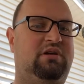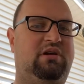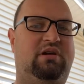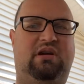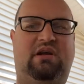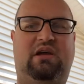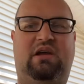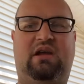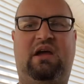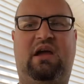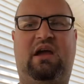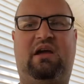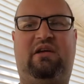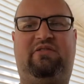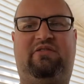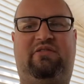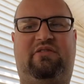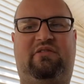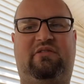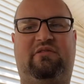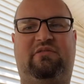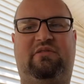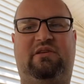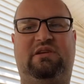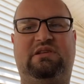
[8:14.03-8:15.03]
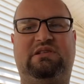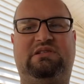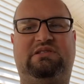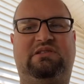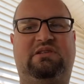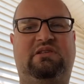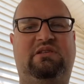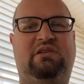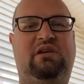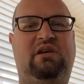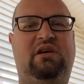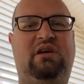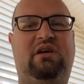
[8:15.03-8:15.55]
Excellent.
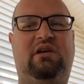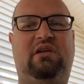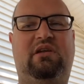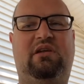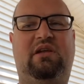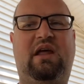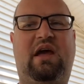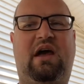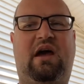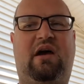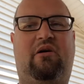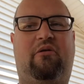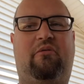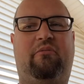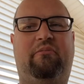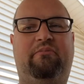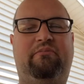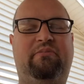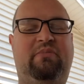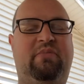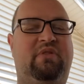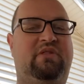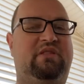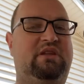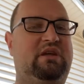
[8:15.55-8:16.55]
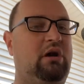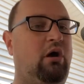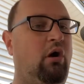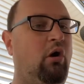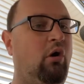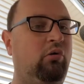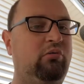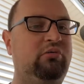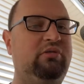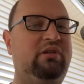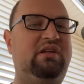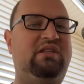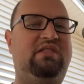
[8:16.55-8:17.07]
Now, the
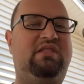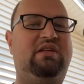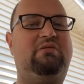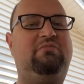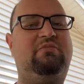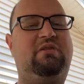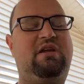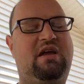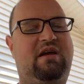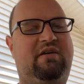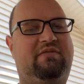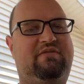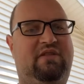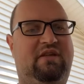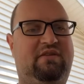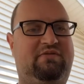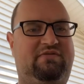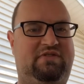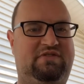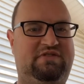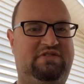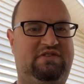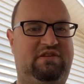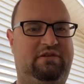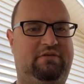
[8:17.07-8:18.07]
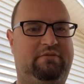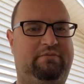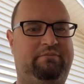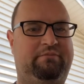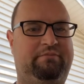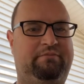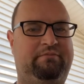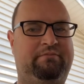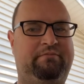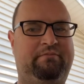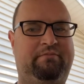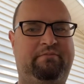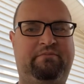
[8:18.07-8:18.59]
only thing we have left to do
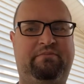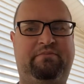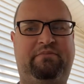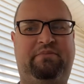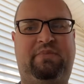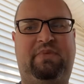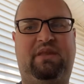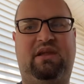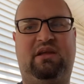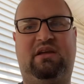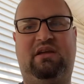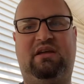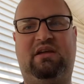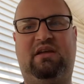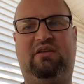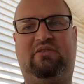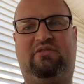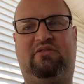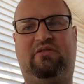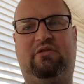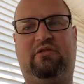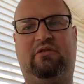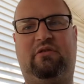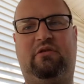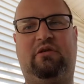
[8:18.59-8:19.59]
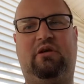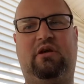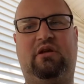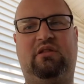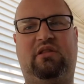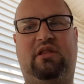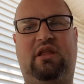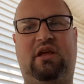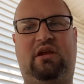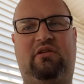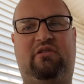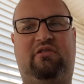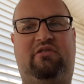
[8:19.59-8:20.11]
is learn
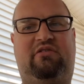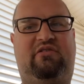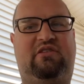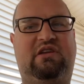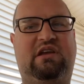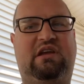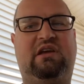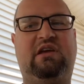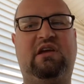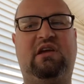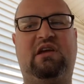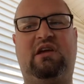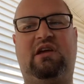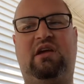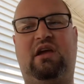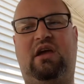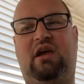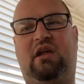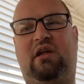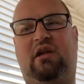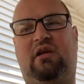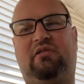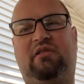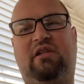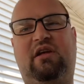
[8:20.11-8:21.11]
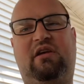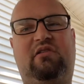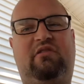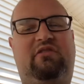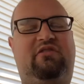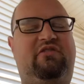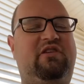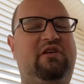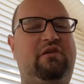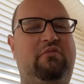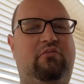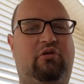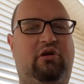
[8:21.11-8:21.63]
letter C. And on letter
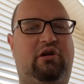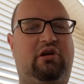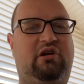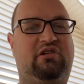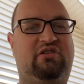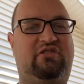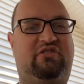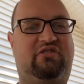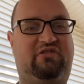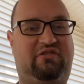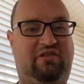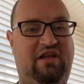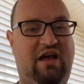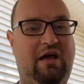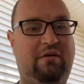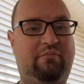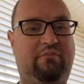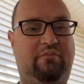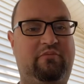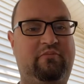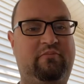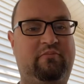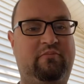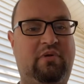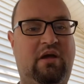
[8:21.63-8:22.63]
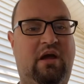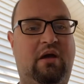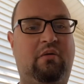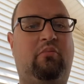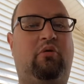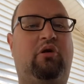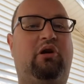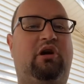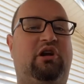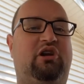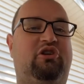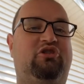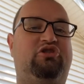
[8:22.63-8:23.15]
C, we're going to stop and we're
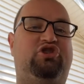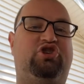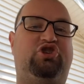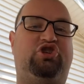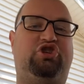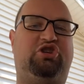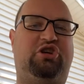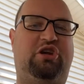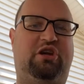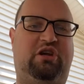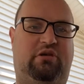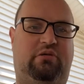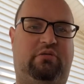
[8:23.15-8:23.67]
going to cheer.